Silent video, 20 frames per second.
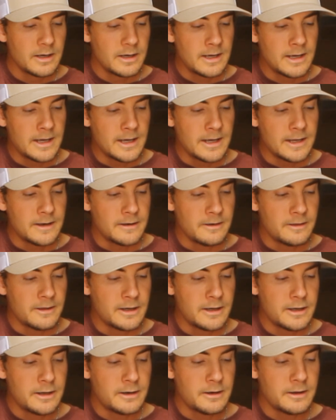And
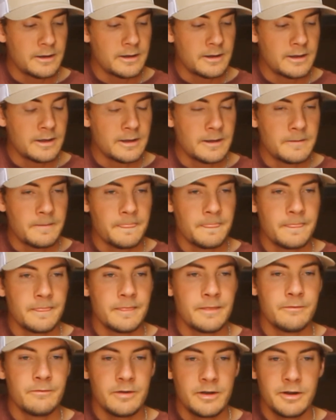then
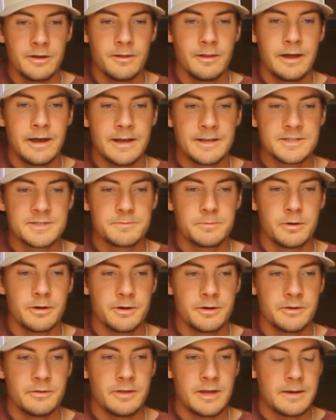the very last
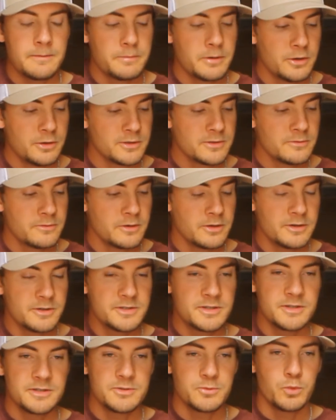part of that post
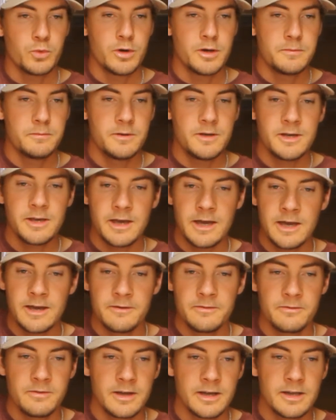verse is one big
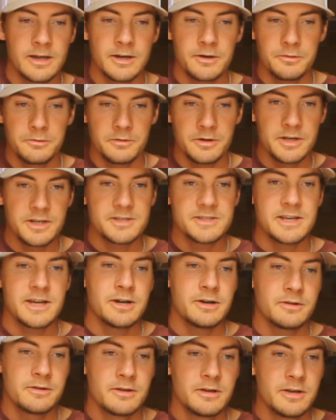F that kind of rings
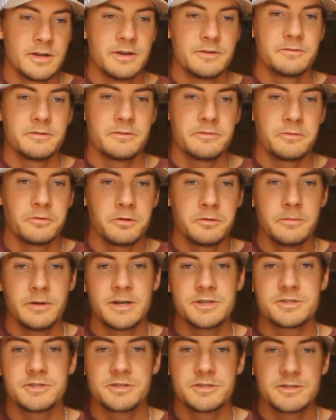out for 4
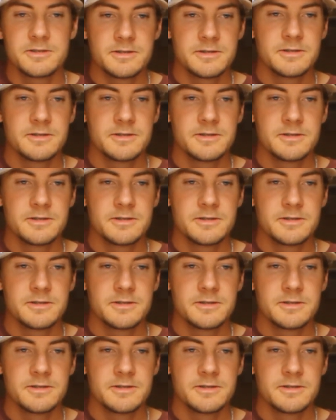measures.